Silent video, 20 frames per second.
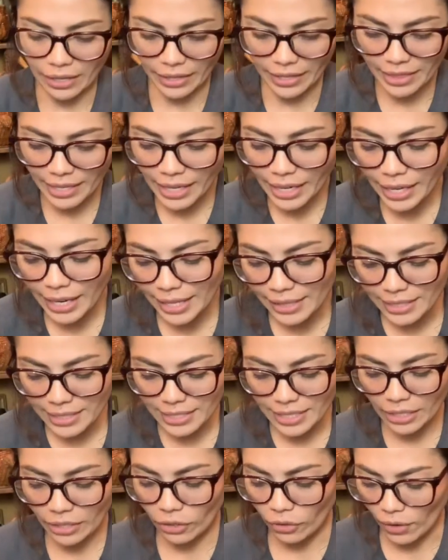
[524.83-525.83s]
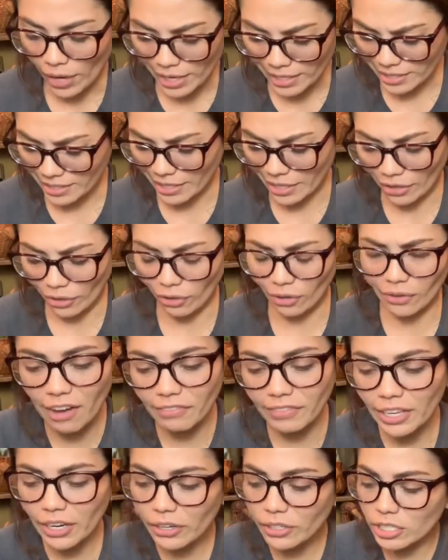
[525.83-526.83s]
I think I got these at a garage sale.
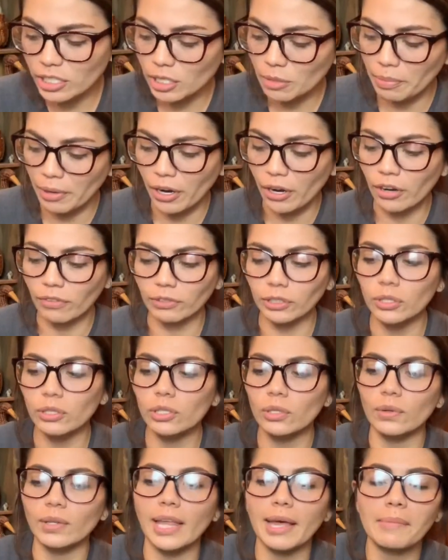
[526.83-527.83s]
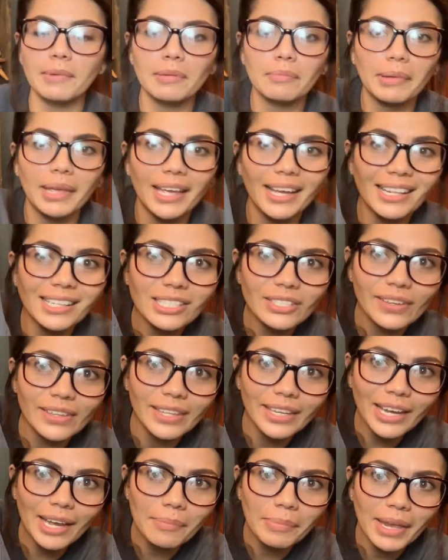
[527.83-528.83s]
They are just a pair of Lululemon pants, so I
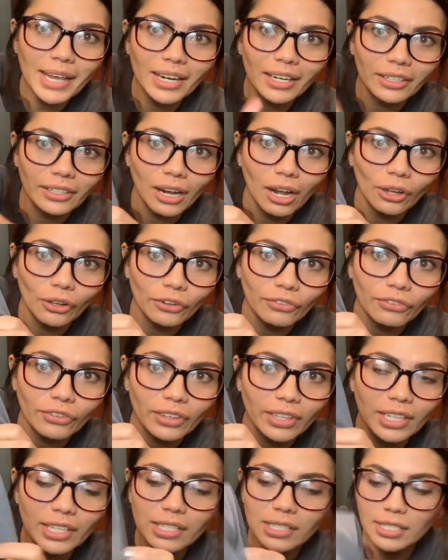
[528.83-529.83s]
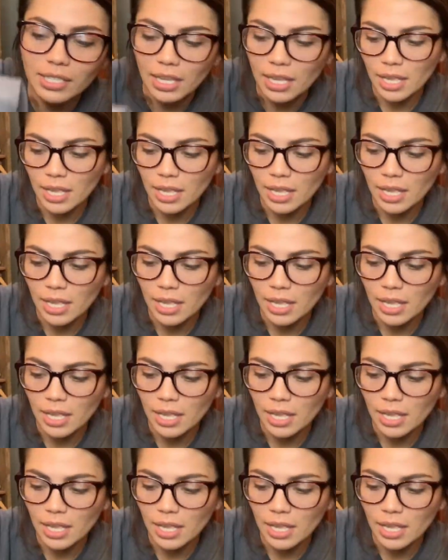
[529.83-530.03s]
think I paid a dollar for these.